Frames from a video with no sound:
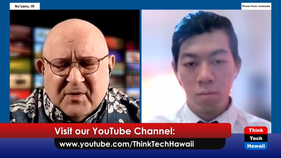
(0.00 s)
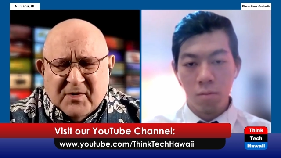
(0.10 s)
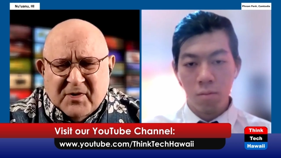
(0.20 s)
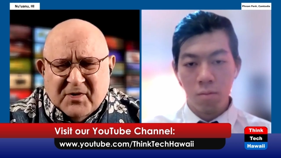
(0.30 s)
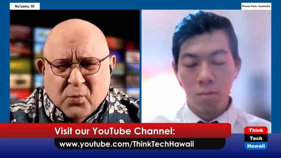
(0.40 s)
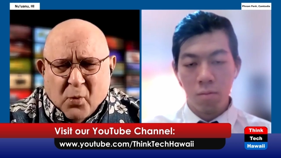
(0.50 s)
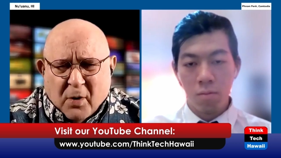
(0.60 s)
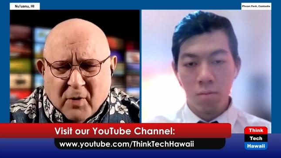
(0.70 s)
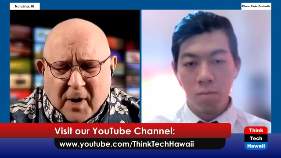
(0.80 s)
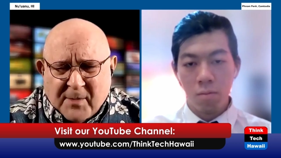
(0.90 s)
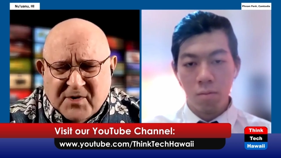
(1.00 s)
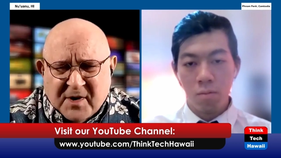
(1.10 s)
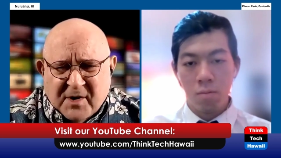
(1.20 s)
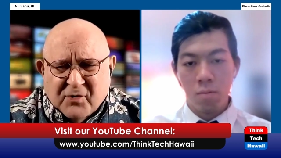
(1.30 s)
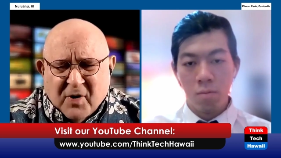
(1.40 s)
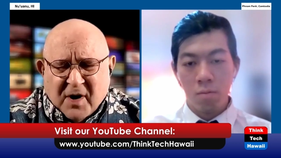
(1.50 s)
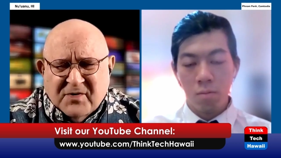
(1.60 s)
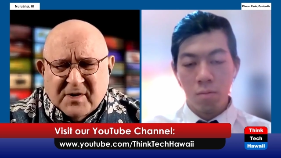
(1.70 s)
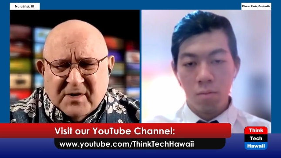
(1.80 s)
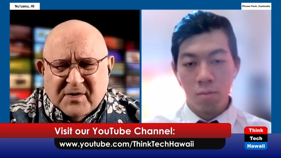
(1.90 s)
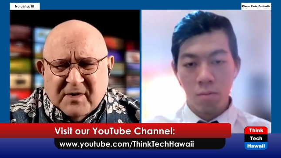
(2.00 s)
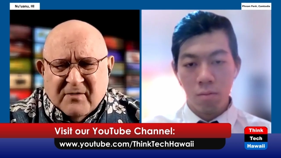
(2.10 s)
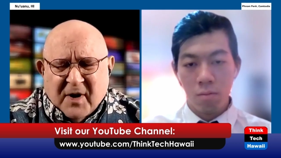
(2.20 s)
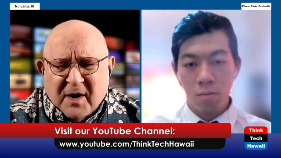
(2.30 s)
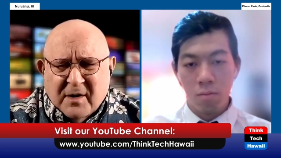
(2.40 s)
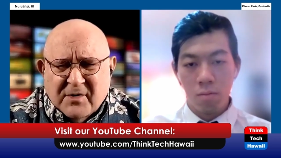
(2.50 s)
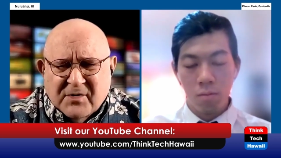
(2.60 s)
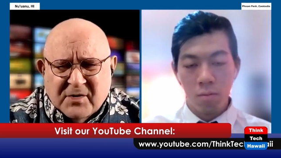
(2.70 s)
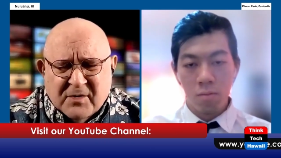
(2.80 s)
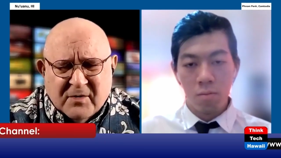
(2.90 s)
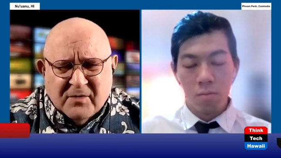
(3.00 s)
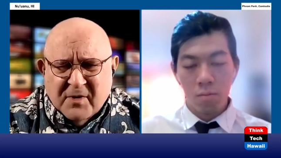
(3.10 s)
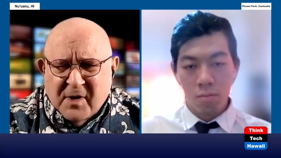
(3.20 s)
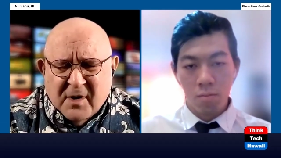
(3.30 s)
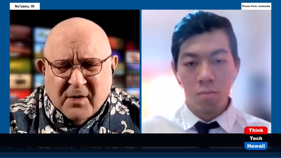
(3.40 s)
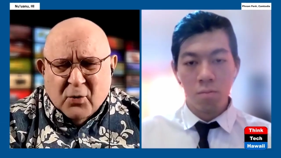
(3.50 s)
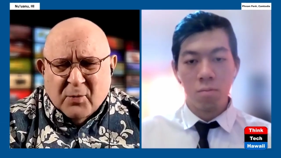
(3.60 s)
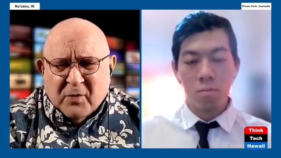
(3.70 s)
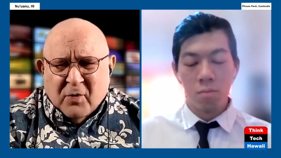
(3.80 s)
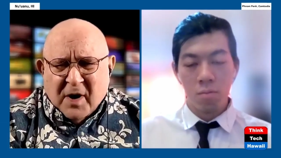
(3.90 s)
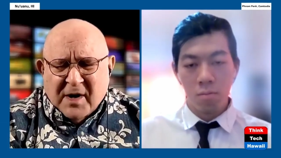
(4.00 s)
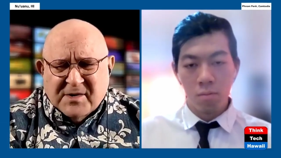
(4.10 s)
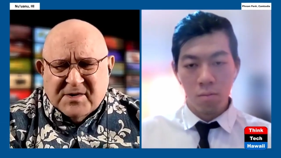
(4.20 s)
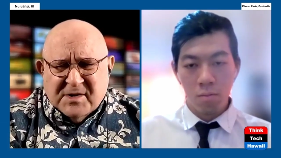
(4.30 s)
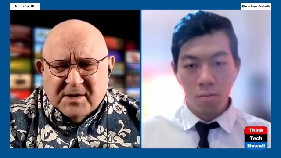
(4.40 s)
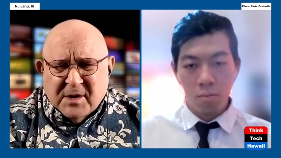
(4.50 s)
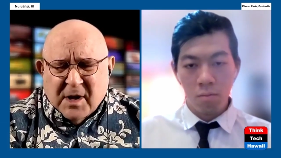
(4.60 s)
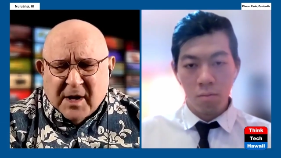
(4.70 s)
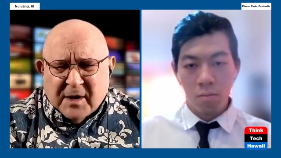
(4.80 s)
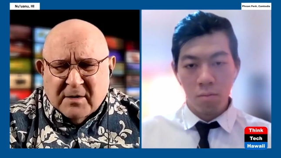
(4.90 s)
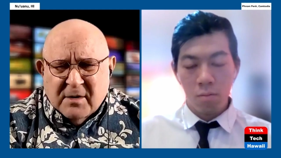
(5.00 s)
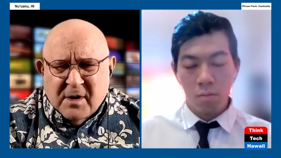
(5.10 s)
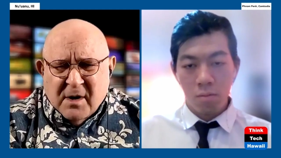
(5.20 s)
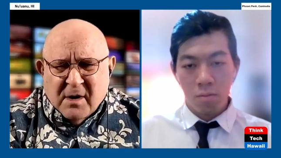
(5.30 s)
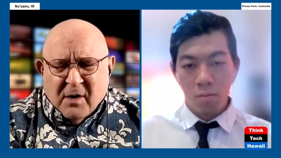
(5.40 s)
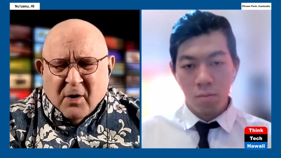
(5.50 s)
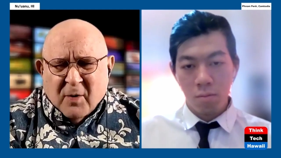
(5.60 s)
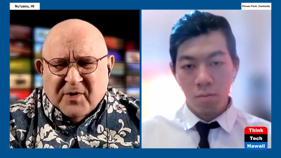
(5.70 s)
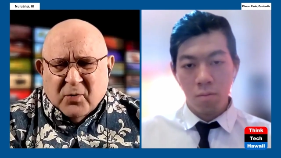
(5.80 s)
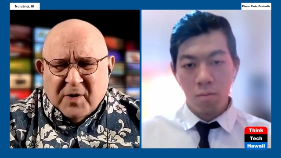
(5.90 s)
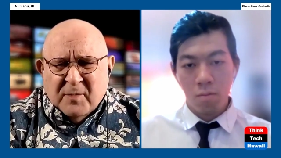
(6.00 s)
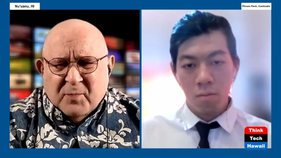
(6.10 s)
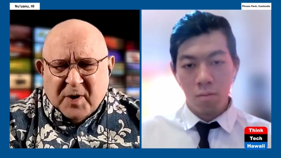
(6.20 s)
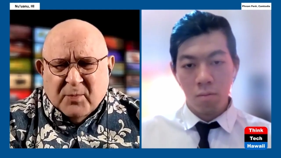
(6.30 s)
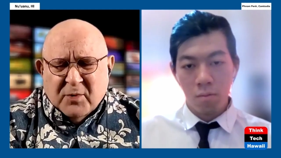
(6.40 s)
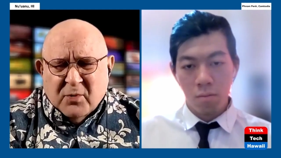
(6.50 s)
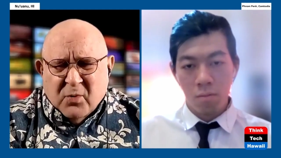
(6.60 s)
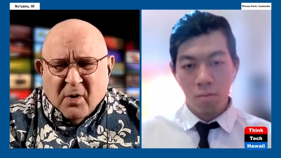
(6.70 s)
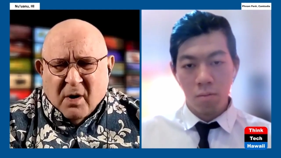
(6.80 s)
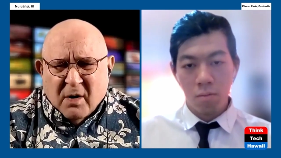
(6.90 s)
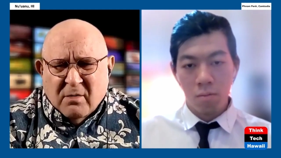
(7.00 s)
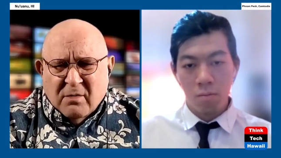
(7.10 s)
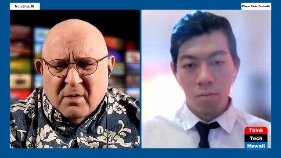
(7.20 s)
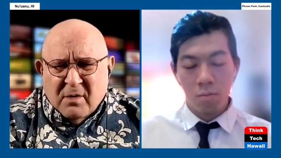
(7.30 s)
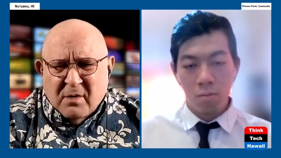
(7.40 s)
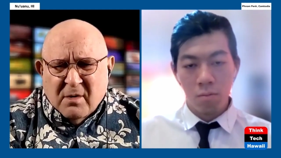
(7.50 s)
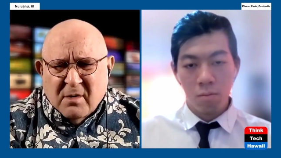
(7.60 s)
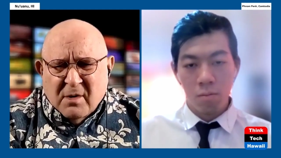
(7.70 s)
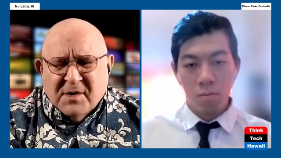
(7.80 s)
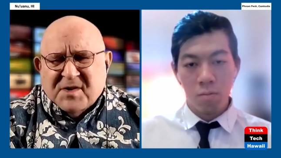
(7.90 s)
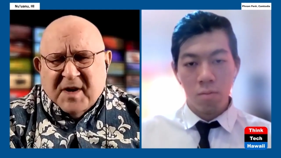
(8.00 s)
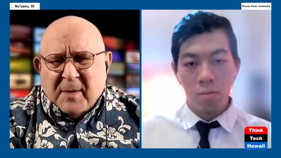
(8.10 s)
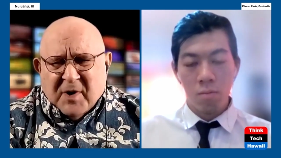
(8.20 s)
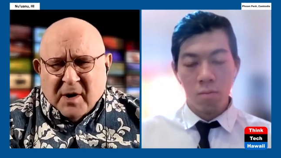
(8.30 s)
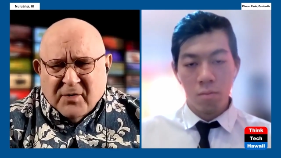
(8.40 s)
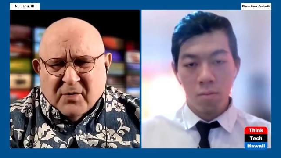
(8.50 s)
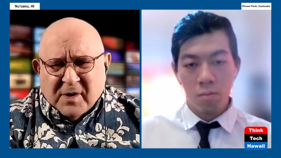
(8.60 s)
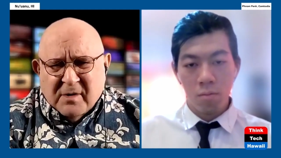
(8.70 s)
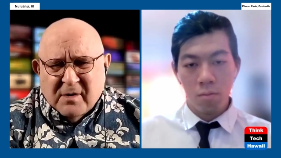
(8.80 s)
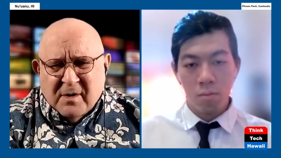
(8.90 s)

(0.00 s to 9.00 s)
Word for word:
Speaker 1: these war crimes and atrocities and violations of human rights and the like are between people who are in the same country.